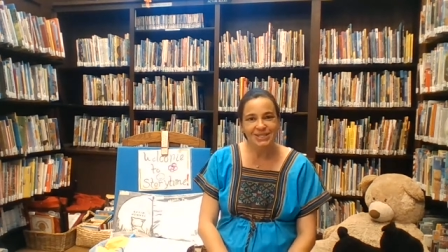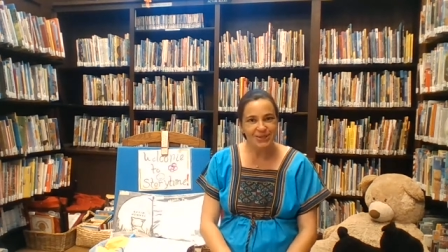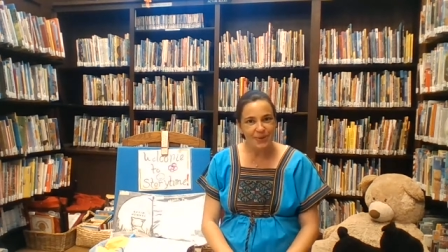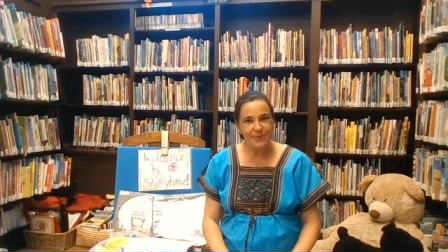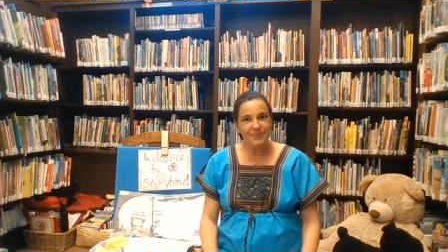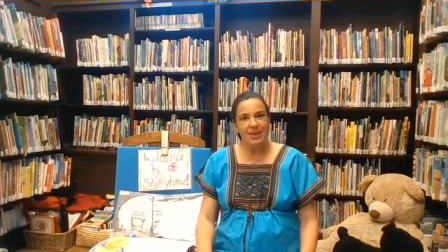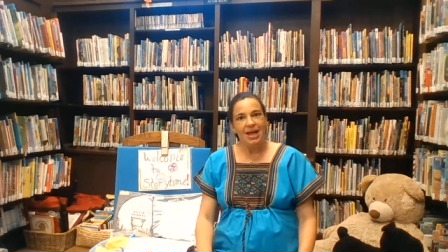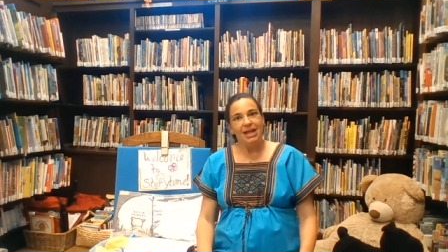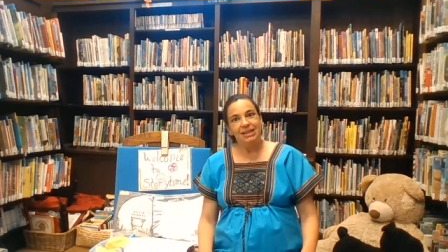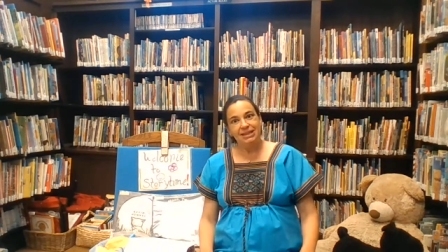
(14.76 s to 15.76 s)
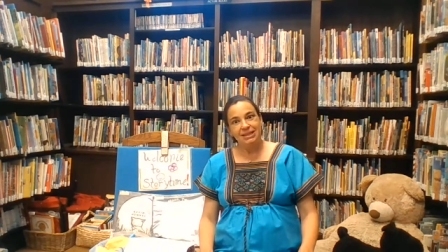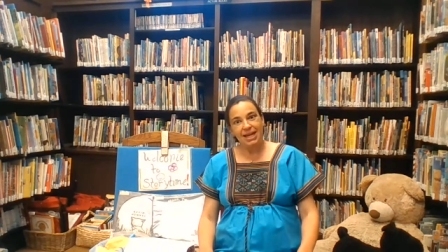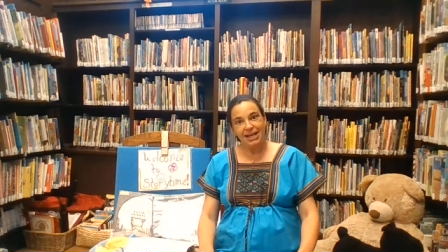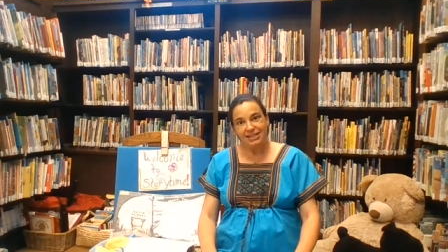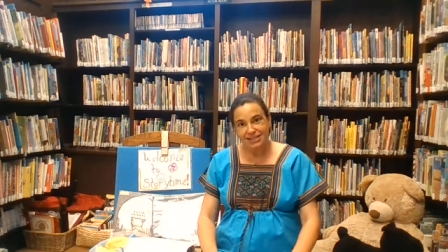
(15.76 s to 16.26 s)
So
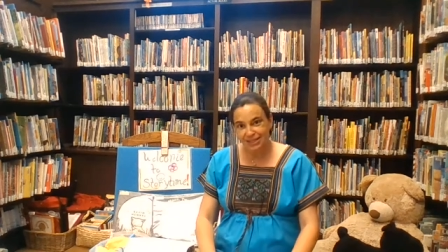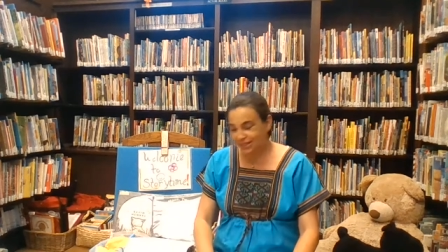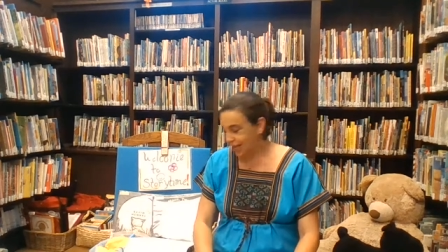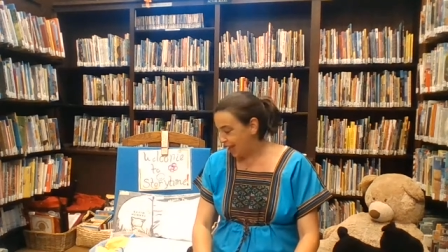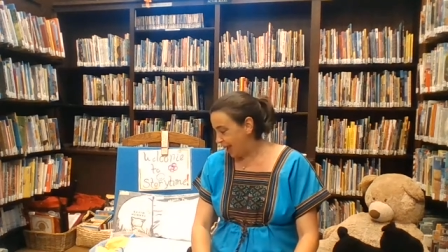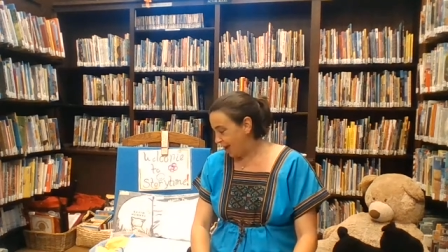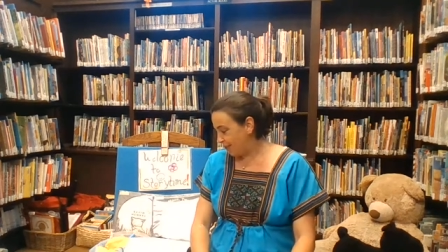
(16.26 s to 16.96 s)
let's, I